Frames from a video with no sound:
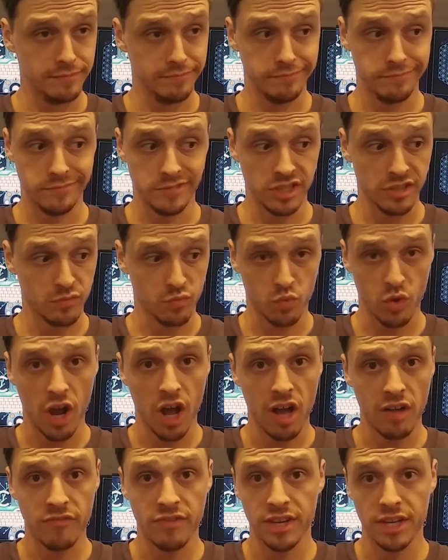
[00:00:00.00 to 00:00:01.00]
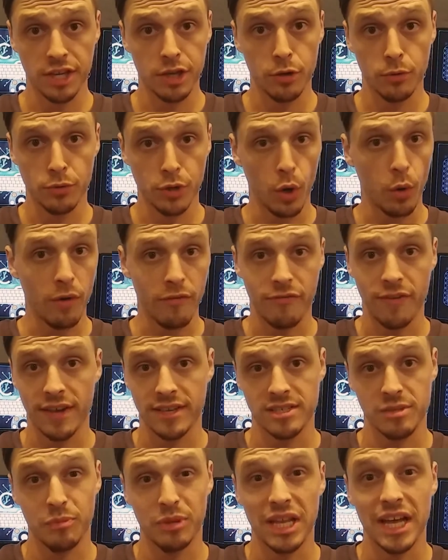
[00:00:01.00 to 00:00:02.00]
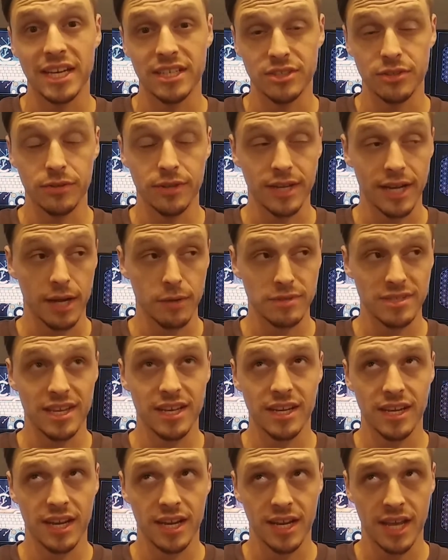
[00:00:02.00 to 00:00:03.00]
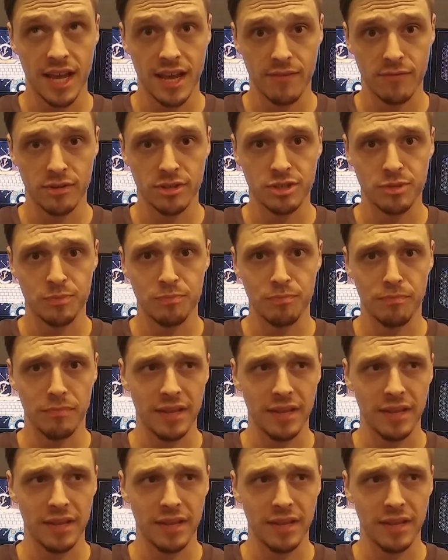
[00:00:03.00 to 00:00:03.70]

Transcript: just raw video, no effects applied to it, I was getting on average,